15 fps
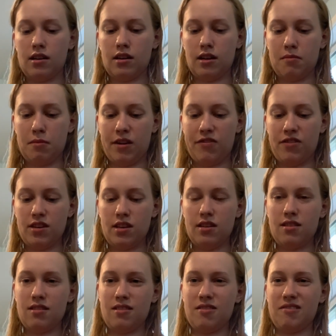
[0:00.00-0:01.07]
on my feet,
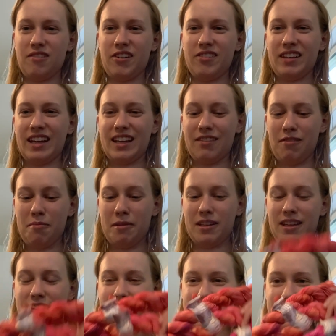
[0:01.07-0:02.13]
where not everybody
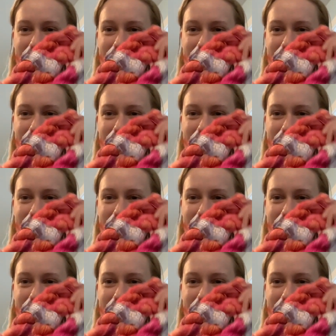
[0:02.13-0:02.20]
has to